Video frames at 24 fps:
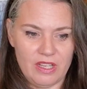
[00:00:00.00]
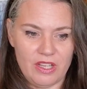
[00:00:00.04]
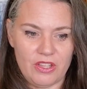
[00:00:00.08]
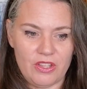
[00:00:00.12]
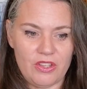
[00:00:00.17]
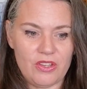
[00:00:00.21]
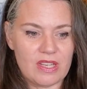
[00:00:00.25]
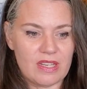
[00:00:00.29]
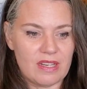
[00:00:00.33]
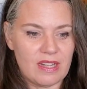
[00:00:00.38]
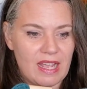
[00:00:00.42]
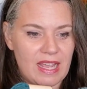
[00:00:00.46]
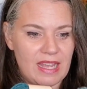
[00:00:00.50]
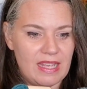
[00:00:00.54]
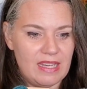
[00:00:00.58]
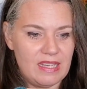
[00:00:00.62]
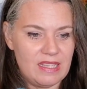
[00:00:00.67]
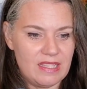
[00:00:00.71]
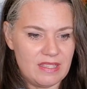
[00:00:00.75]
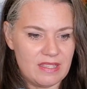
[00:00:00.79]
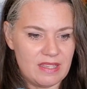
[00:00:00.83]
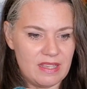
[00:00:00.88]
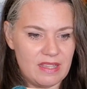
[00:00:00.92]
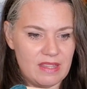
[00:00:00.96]
You can kind
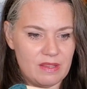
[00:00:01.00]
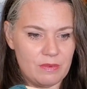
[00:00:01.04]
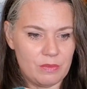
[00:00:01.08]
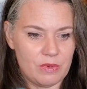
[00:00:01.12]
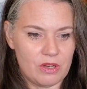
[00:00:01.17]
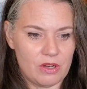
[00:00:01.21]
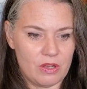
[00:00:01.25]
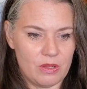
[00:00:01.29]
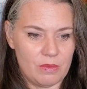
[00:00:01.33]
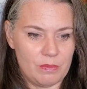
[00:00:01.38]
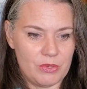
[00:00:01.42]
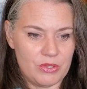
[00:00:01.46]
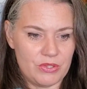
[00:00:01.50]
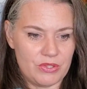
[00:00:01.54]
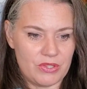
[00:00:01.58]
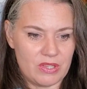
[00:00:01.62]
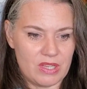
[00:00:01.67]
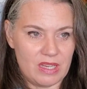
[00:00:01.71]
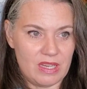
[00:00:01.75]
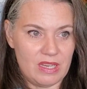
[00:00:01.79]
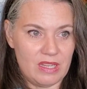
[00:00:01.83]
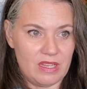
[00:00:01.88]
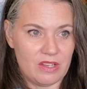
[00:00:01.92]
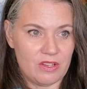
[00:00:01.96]
of see that we're almost
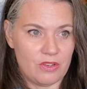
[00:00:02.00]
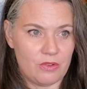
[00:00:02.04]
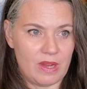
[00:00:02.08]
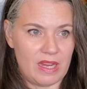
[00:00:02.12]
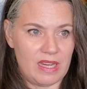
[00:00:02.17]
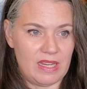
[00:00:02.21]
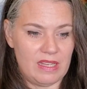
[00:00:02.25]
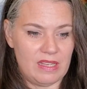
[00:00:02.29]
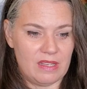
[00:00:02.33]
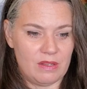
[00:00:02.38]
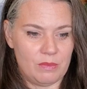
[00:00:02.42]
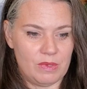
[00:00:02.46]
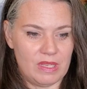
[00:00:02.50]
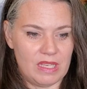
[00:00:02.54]
getting a gradient.